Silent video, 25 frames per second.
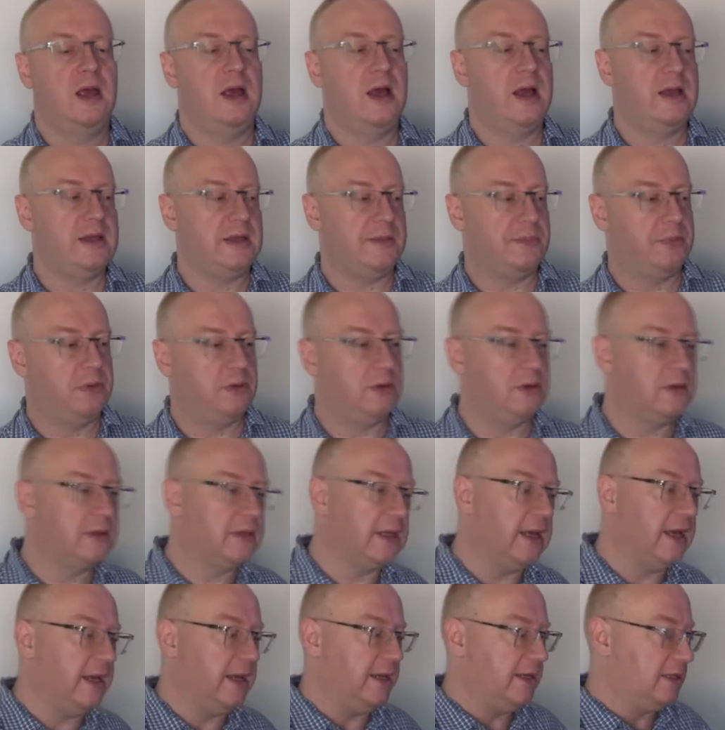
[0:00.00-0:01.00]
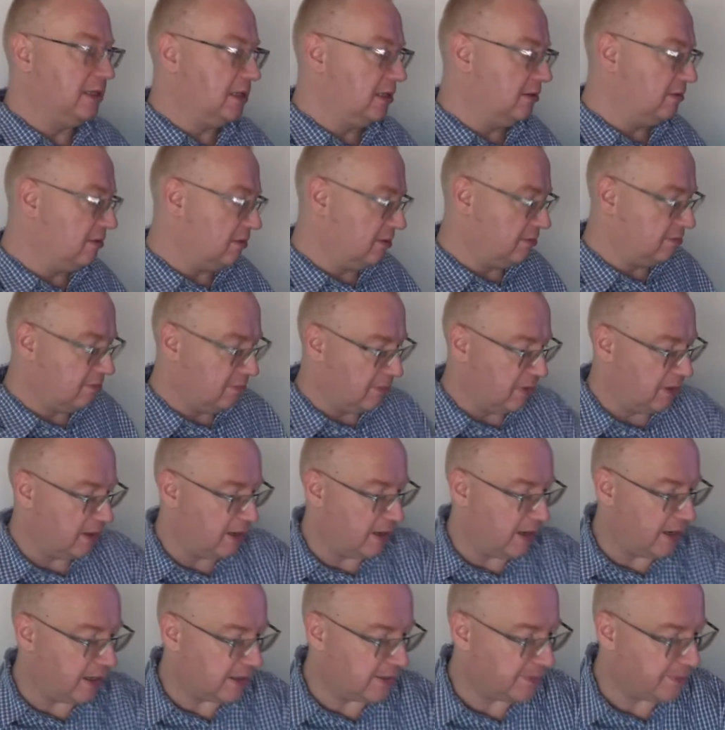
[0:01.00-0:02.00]
and you plug that into your
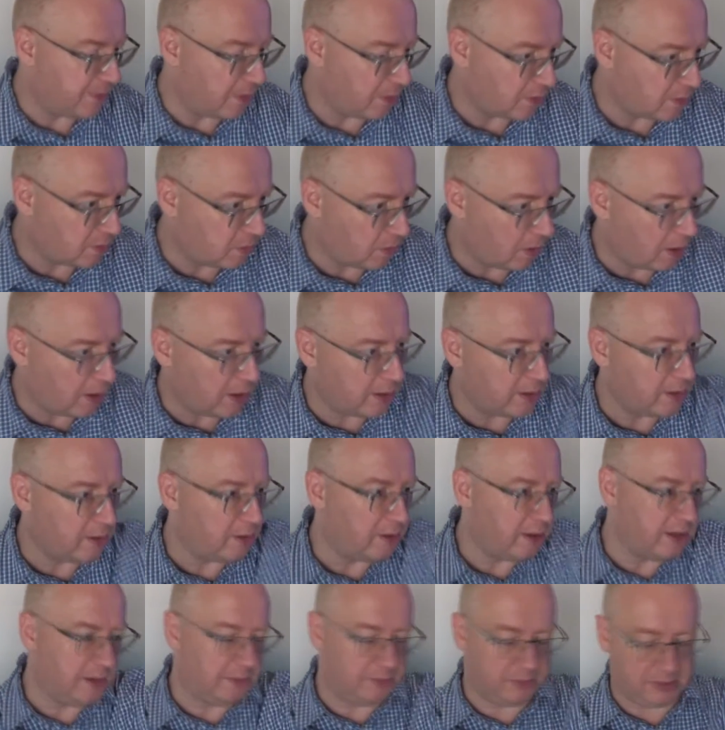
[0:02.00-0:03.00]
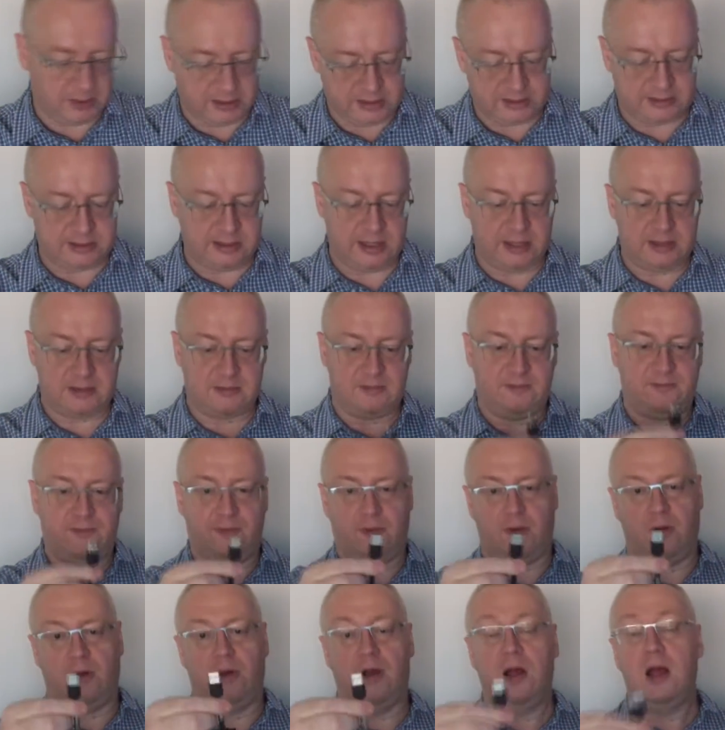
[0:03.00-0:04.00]
Xbox One or your PlayStation
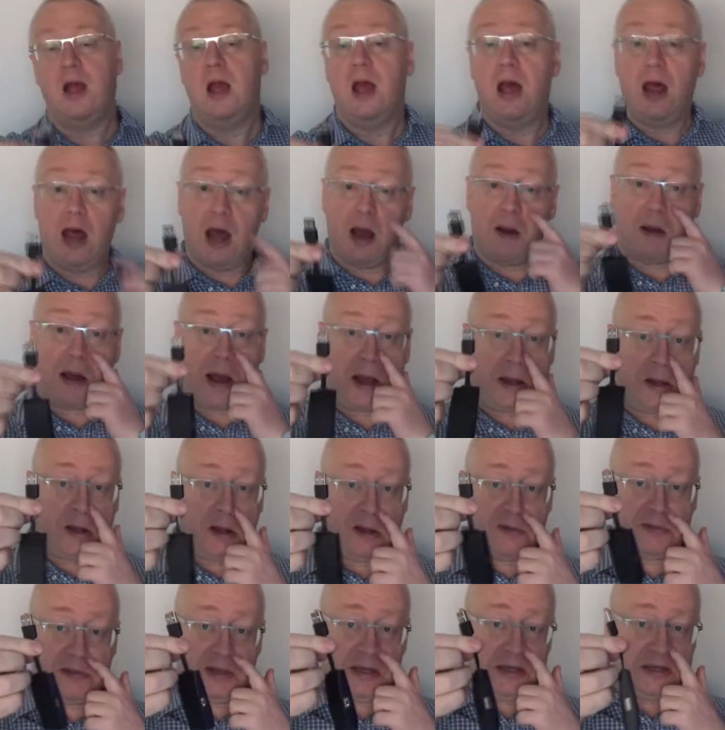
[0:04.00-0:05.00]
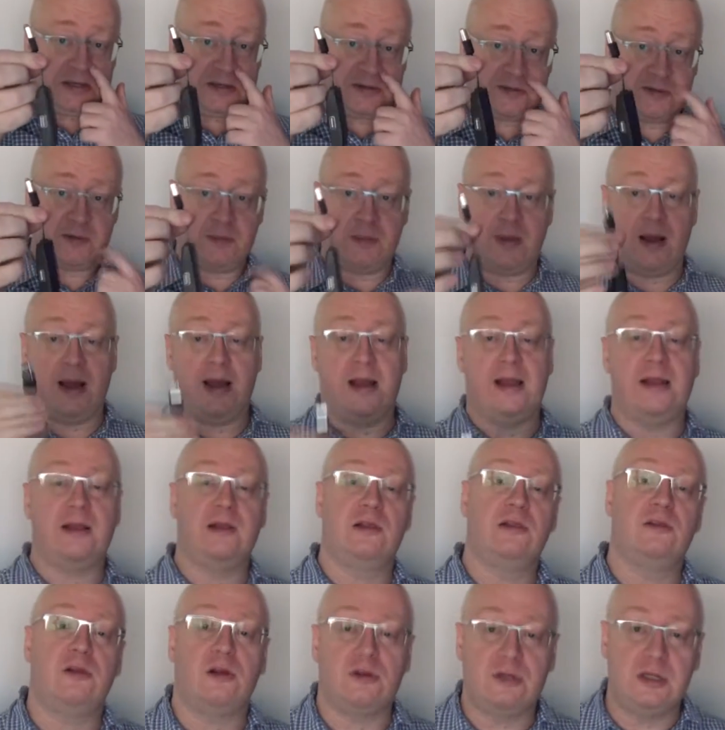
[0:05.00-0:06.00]
4. Now I got this for my
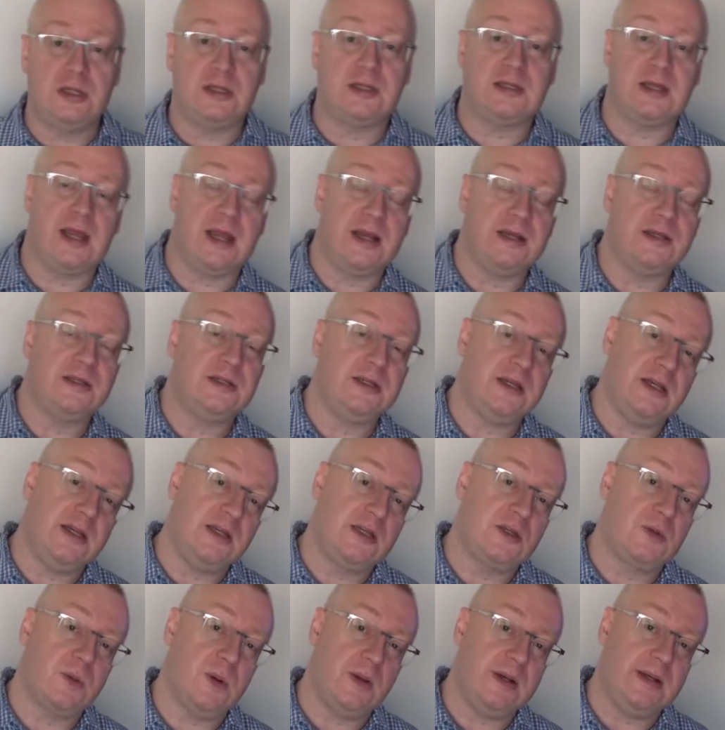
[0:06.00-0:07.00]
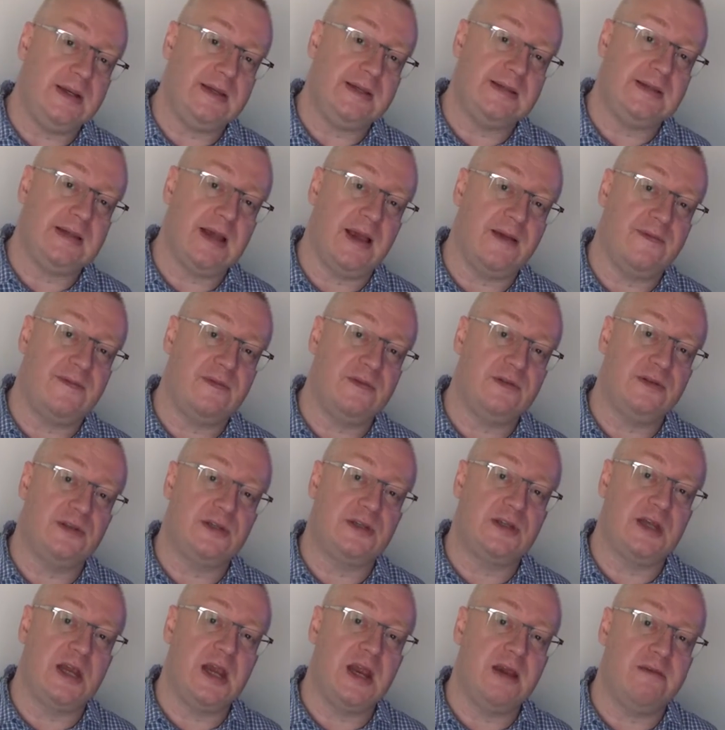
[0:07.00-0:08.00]
Logitech G29
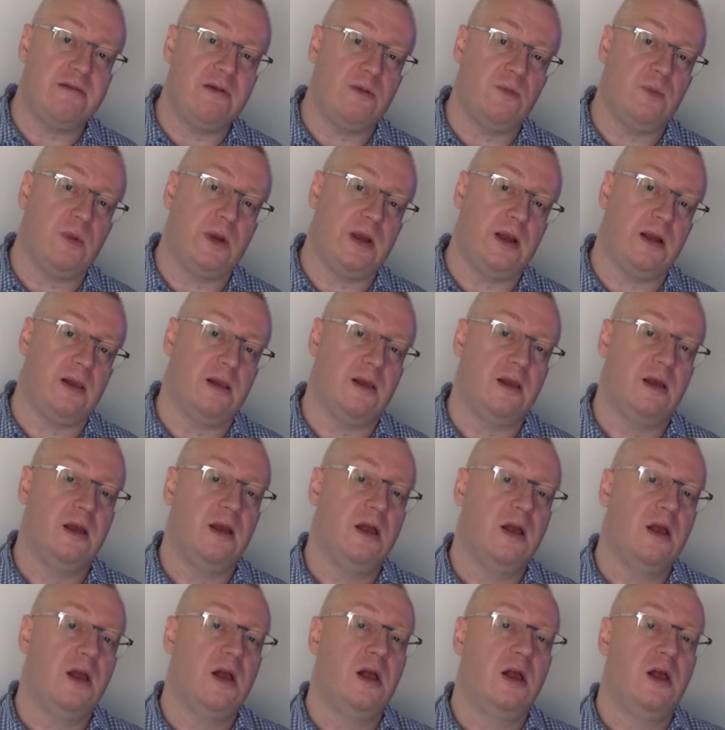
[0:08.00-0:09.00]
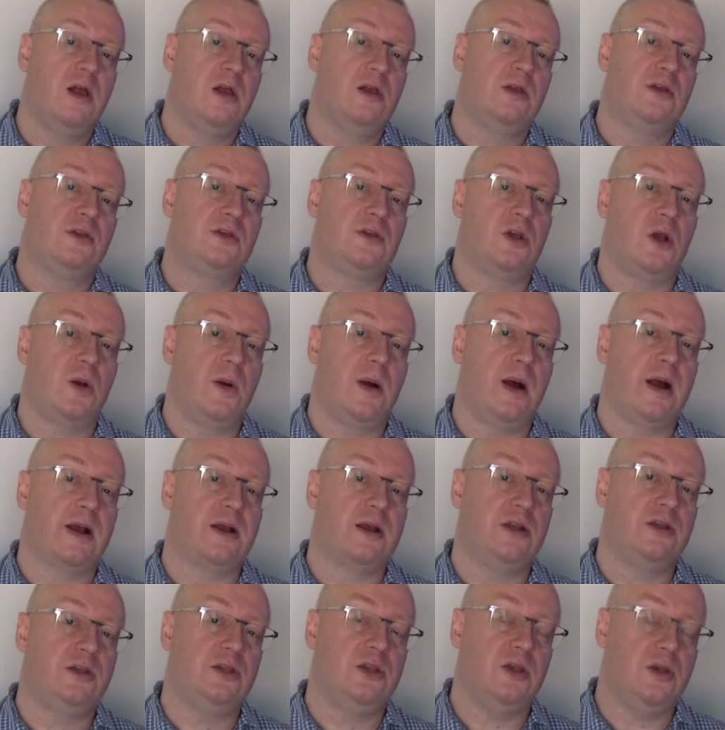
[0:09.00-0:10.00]
steering wheel, so I
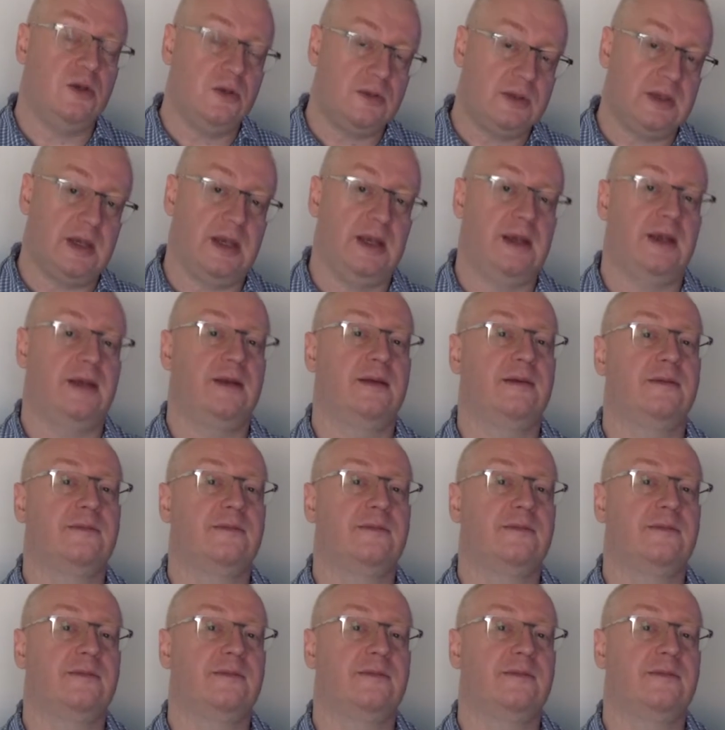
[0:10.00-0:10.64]
could use it